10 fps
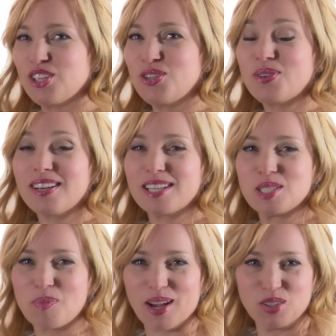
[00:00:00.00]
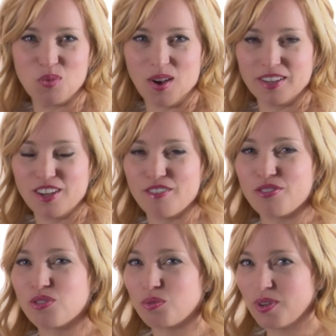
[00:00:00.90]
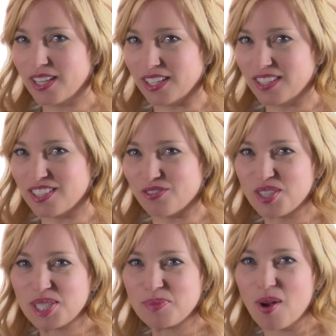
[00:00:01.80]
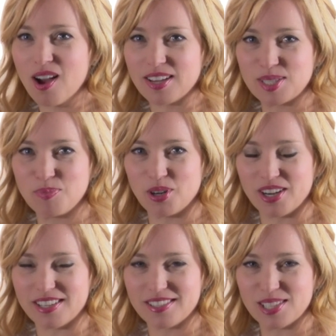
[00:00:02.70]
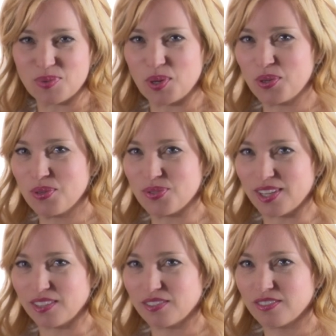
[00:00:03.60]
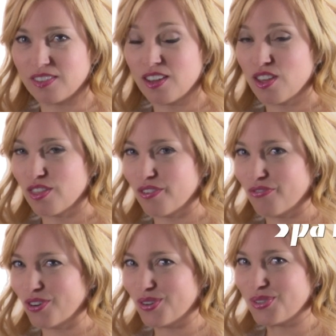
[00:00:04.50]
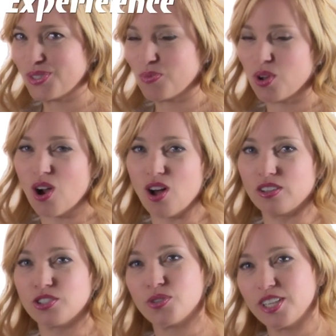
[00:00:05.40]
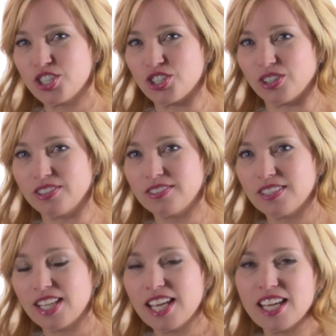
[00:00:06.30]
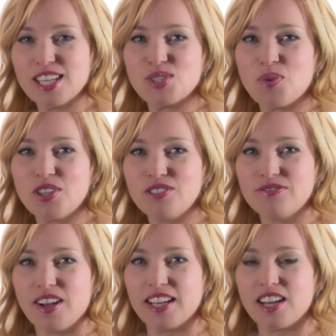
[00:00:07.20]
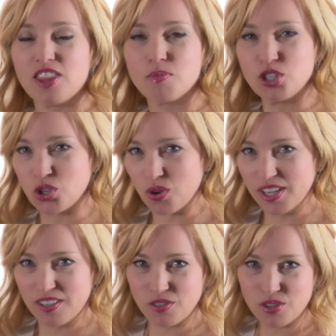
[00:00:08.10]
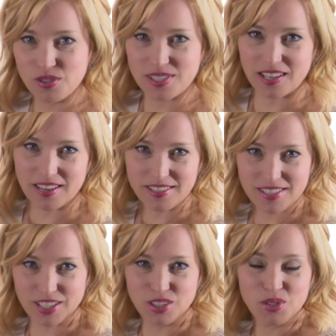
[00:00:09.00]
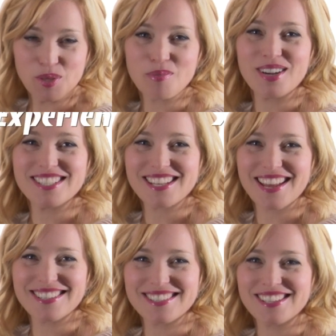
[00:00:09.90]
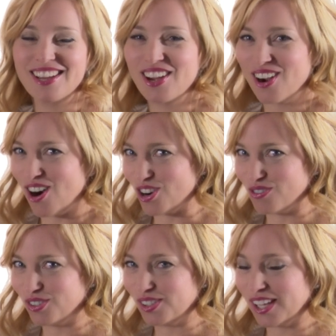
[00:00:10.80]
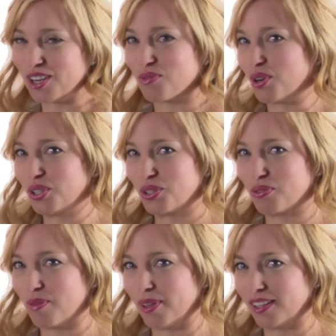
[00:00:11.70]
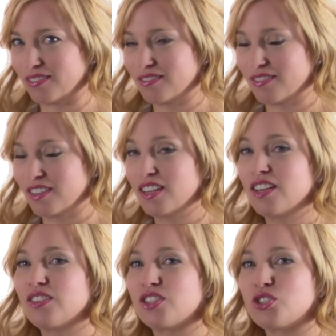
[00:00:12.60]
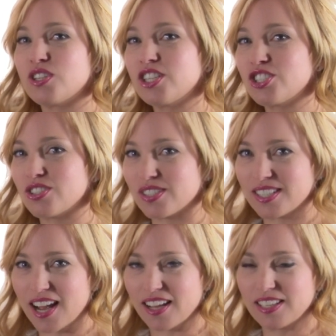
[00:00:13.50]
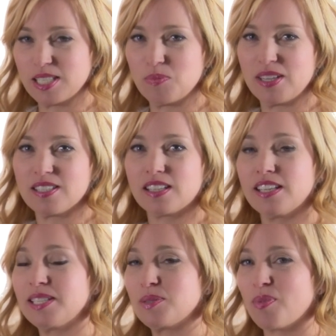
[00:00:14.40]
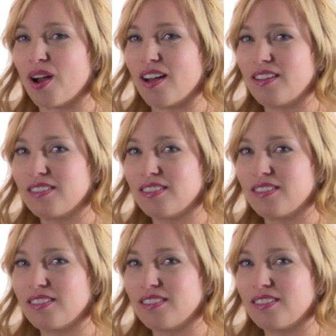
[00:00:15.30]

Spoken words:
You can expect one of three different spa experiences when cruising. The first, we'll call traditional, is what you'll find on the majority of cruise lines, including Princess, Carnival, and Royal Caribbean. The traditional style is basically a spa,